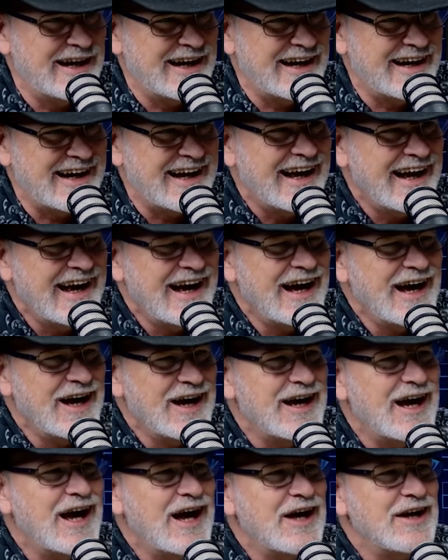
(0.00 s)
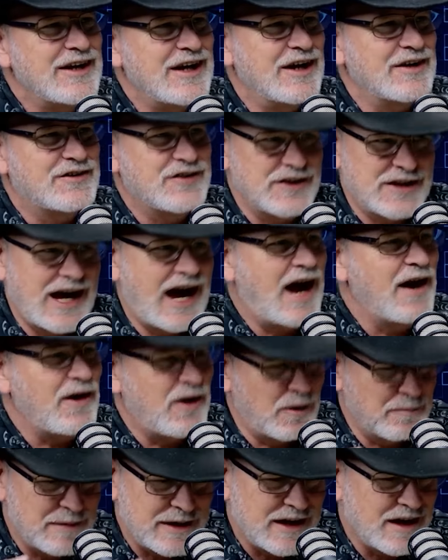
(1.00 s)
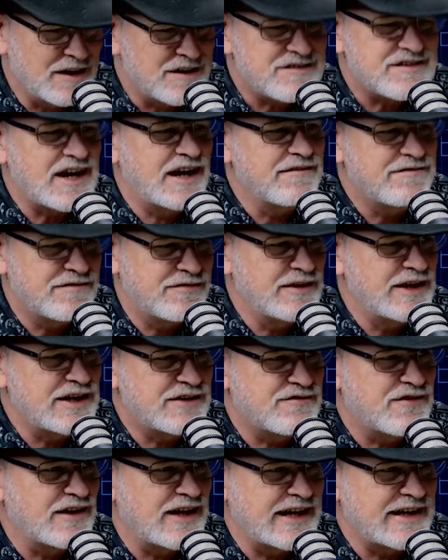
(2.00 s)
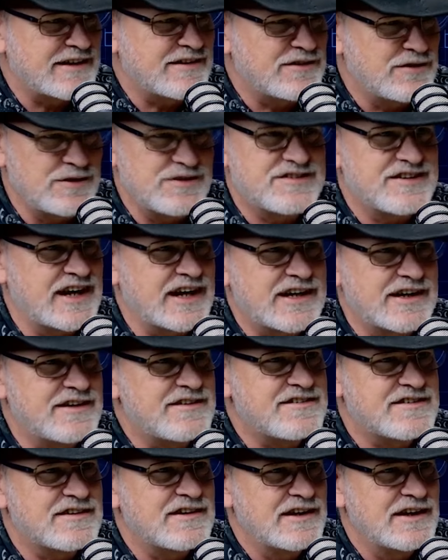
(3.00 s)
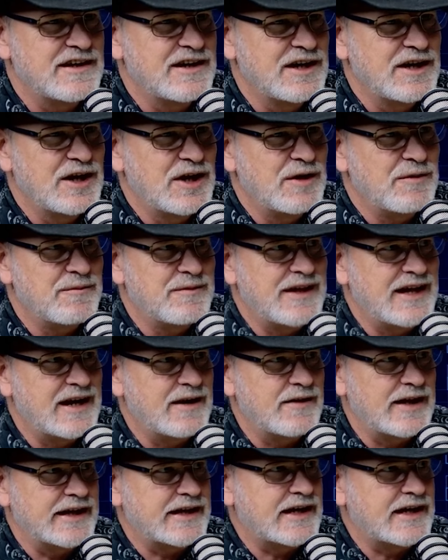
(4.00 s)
oh my gosh. Now took, I, will be honest, I freaked for like two seconds. And then Thinking like, that